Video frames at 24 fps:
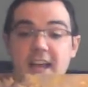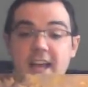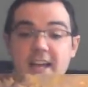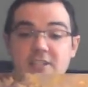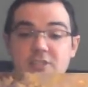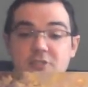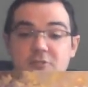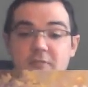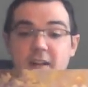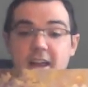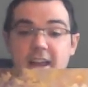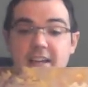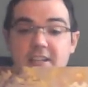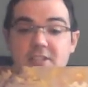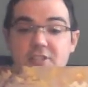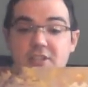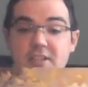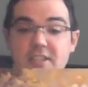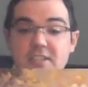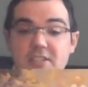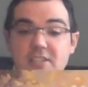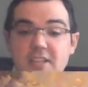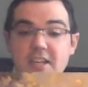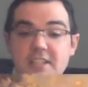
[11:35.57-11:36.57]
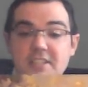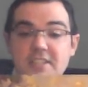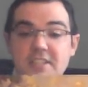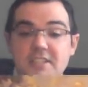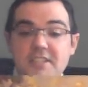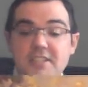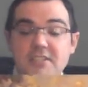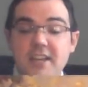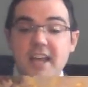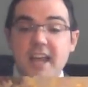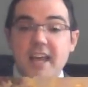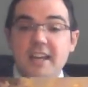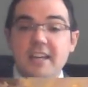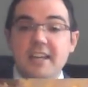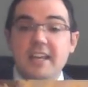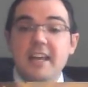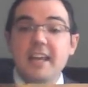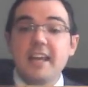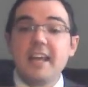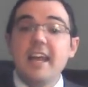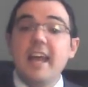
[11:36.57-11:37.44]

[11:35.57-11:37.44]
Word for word: That's right, just as he said.